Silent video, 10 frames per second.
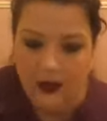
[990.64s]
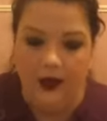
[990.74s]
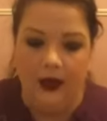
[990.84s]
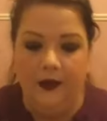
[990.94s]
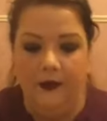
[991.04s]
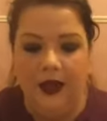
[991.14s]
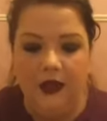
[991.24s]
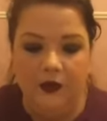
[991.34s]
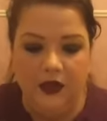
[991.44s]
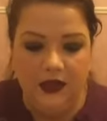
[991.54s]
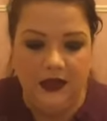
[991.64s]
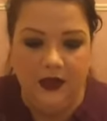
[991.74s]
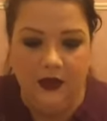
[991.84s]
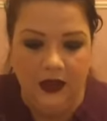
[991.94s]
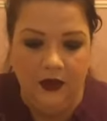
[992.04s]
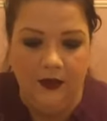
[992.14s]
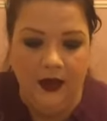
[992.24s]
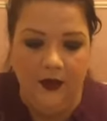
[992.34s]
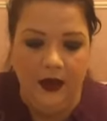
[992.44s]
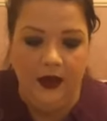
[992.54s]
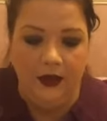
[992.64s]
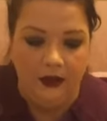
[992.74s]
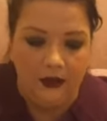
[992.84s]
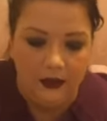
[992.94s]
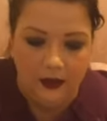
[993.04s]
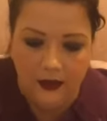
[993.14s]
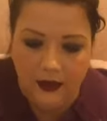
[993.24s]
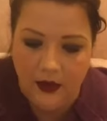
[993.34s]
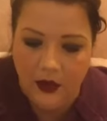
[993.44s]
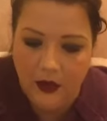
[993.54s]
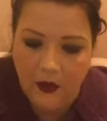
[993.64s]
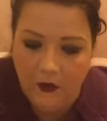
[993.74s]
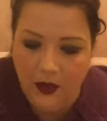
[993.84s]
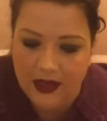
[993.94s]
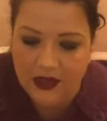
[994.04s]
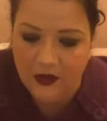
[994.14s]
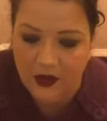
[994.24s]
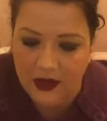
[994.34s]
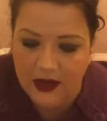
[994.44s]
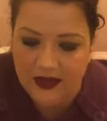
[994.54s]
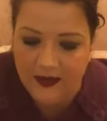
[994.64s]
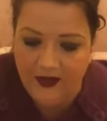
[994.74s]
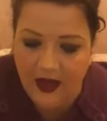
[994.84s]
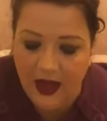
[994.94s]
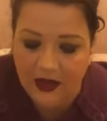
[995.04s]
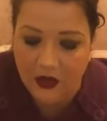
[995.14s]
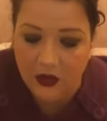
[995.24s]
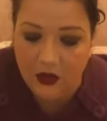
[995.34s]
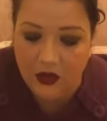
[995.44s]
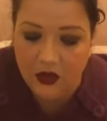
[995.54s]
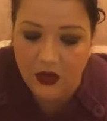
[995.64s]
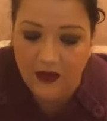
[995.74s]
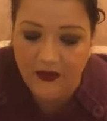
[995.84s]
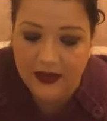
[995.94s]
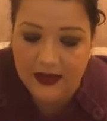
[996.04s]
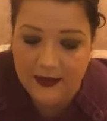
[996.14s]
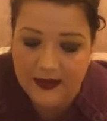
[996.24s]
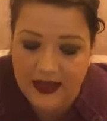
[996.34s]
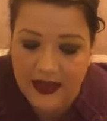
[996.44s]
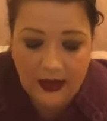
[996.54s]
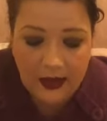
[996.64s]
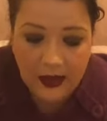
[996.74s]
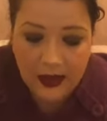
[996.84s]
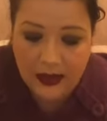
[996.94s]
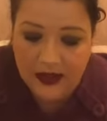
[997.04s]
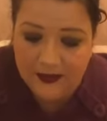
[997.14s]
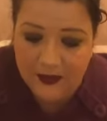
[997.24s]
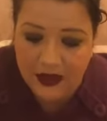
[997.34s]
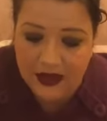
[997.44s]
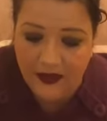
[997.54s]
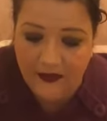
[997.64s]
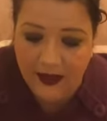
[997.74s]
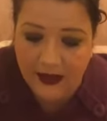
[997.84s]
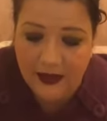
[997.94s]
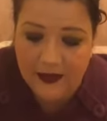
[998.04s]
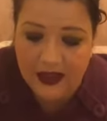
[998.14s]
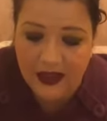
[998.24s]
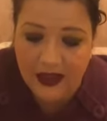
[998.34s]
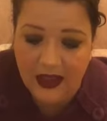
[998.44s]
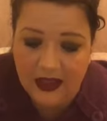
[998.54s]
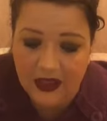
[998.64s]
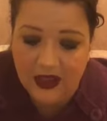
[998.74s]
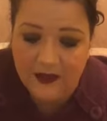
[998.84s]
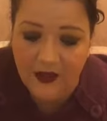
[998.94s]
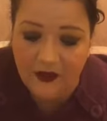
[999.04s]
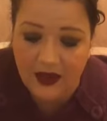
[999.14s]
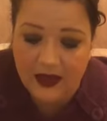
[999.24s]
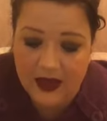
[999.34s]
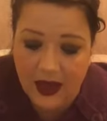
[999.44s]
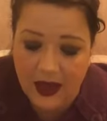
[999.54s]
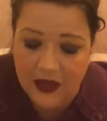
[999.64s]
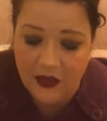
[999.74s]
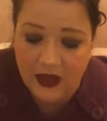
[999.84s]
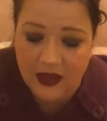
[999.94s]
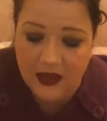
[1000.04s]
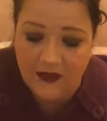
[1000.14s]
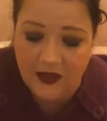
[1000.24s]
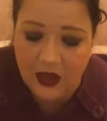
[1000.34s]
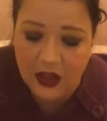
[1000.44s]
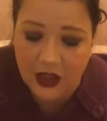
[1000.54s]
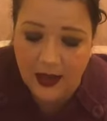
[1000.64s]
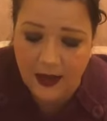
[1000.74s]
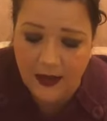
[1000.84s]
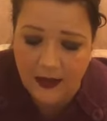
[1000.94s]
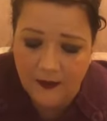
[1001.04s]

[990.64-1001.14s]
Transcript: And what does it say on here about it? Right, so we've got the Elizabeth Arden Colour Intrigue Effects lipstick. This multi-effect lipstick glides on smoothly to hydrate, soften and shine.